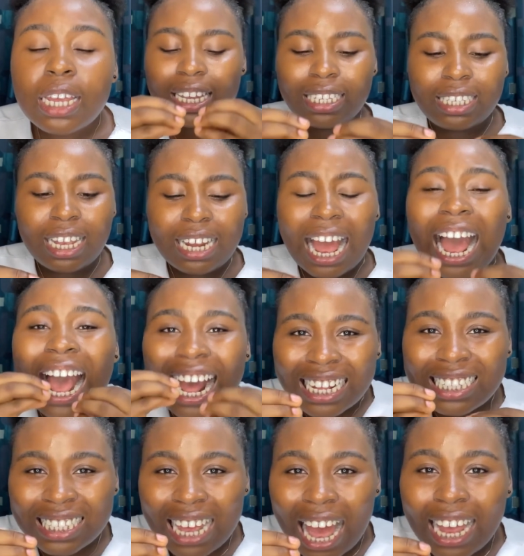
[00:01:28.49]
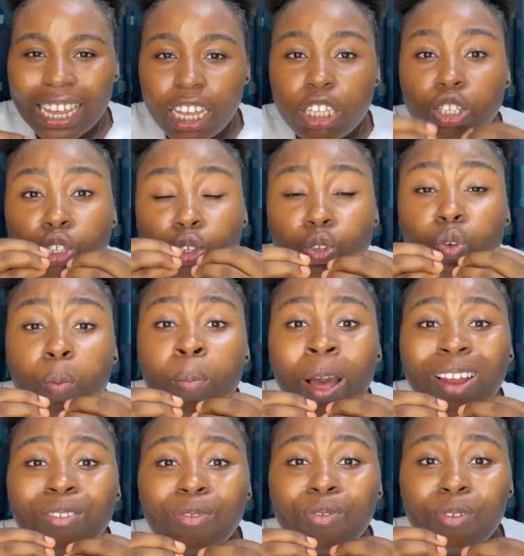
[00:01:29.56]
is an act against
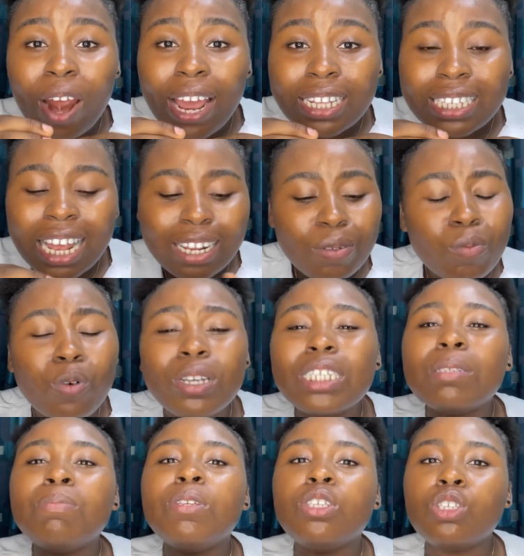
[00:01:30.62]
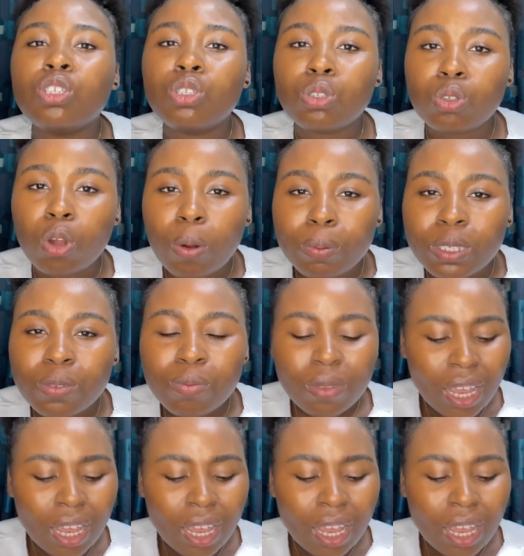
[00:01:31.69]
human rights and it must be stopped.